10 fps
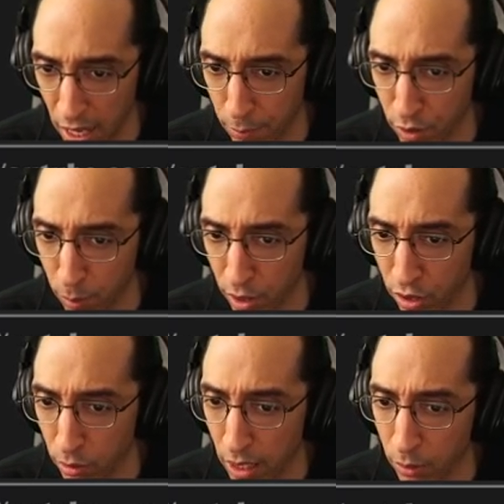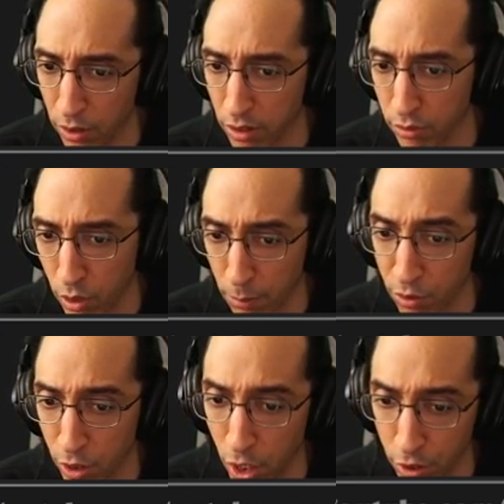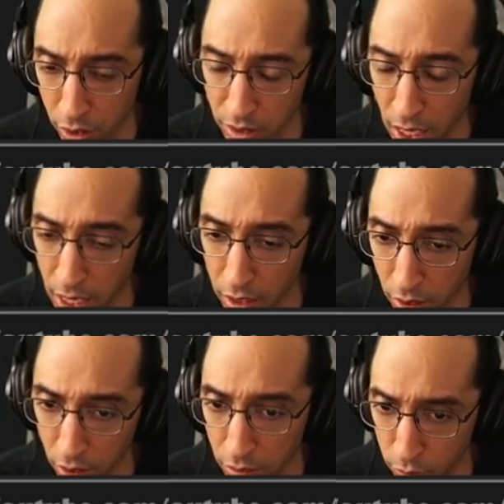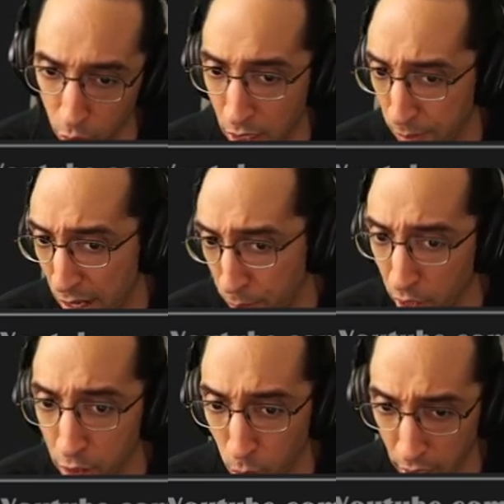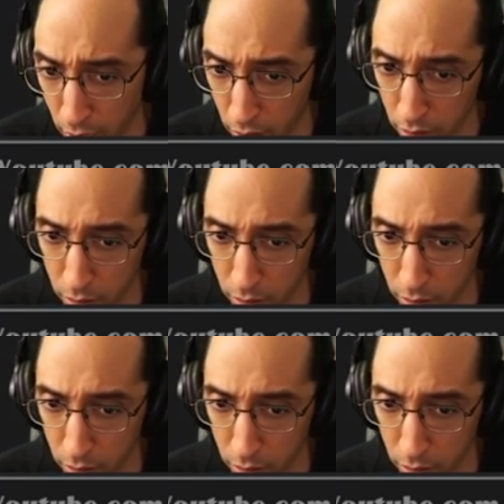I'm still being surrounded, therefore I'm still under attack, therefore I'm not playing away.